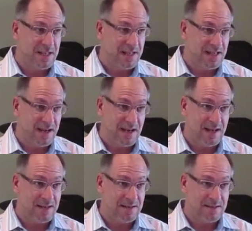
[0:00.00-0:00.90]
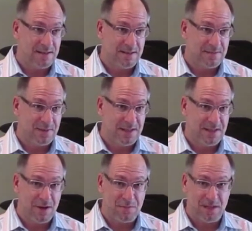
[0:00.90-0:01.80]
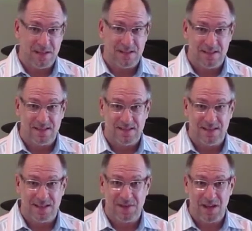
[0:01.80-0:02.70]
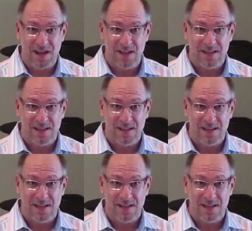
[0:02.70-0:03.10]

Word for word: hey, God, please help me. Is that okay?